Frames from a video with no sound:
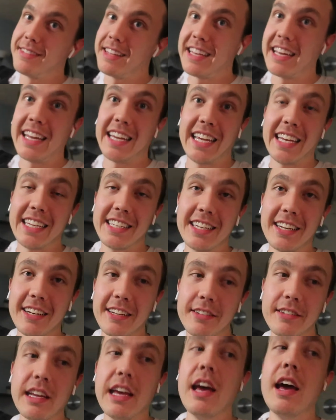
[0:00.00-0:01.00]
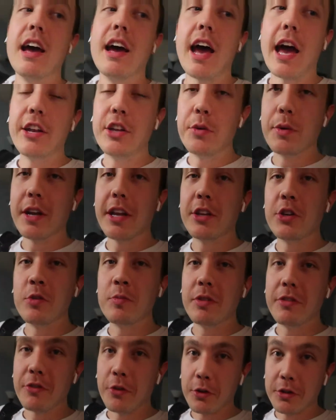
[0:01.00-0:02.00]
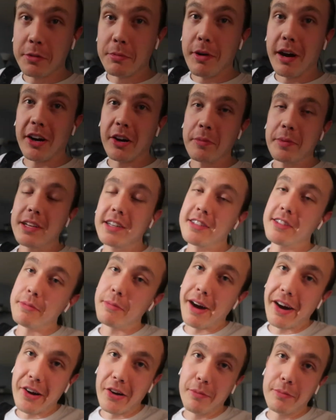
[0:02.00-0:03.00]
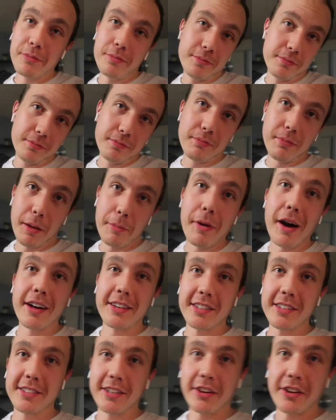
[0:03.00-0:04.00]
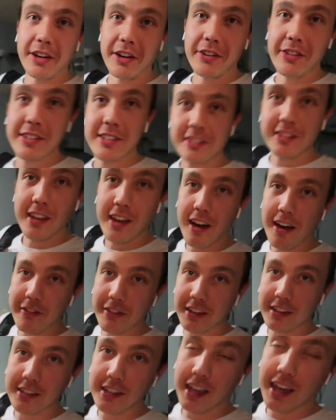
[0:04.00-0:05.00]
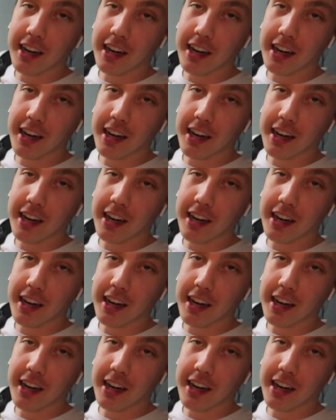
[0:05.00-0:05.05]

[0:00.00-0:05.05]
Gotta get it done. I do wanna do it before tomorrow because tomorrow my bosses are here. This is the office.